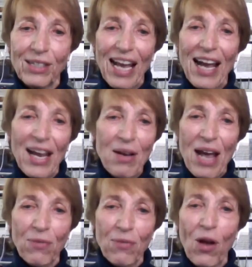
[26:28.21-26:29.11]
So that
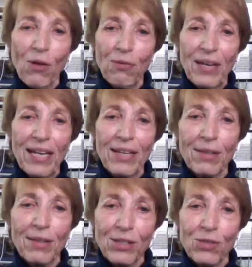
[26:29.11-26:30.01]
I, I have all
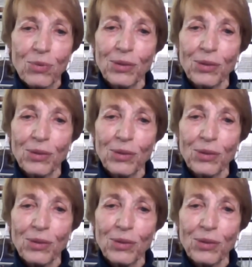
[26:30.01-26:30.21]
faith that